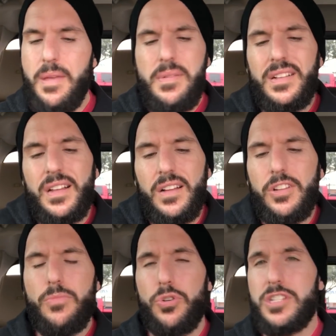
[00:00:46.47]
maybe a, a
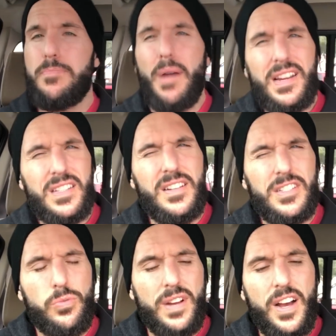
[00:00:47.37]
little more
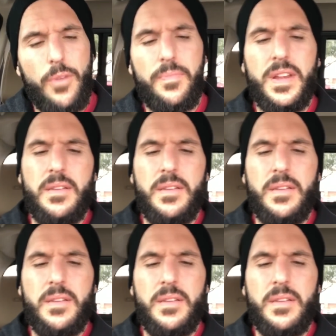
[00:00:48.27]
spiciness would help.